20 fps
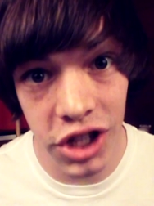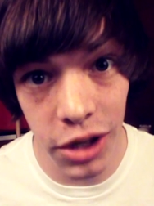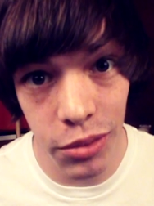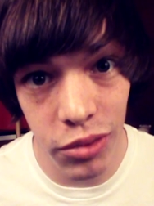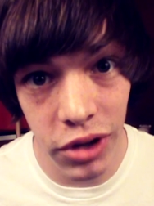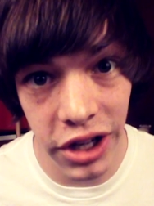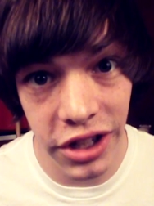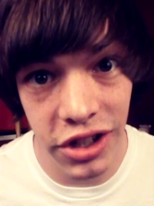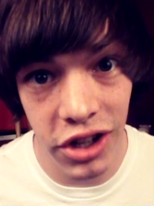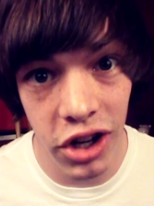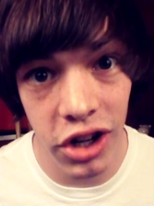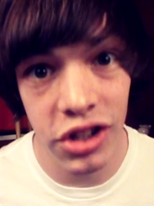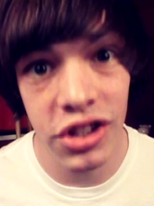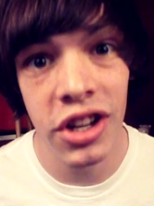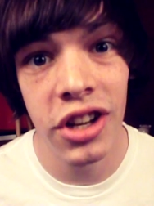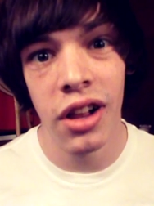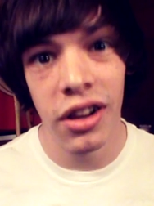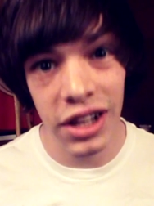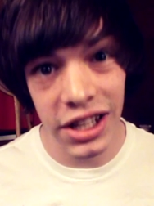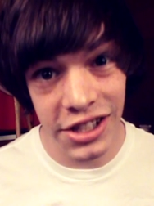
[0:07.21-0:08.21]
up, rightards?
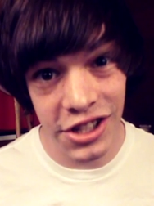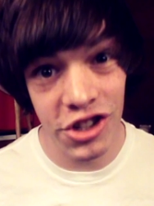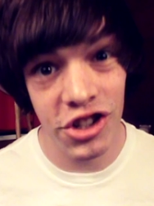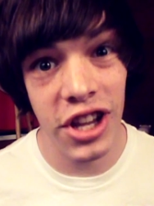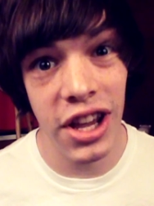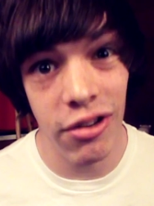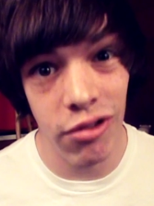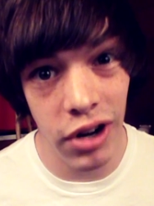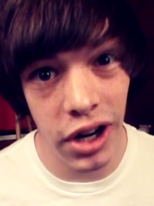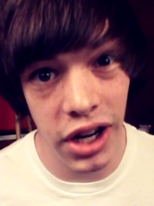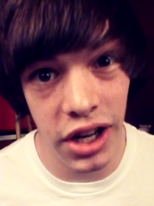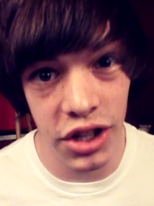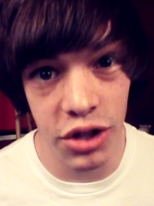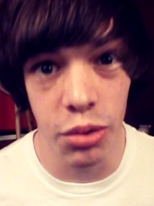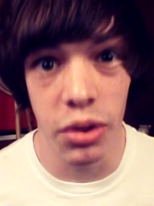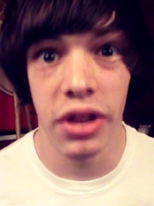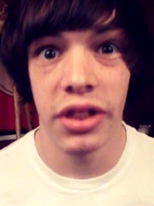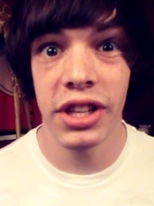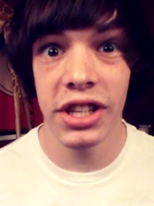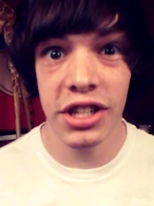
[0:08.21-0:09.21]
Let's just get right
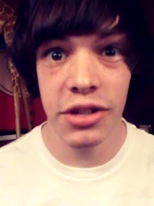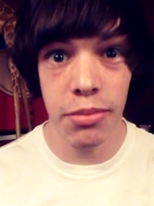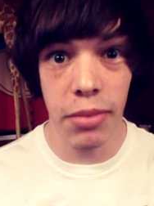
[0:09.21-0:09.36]
into it. This is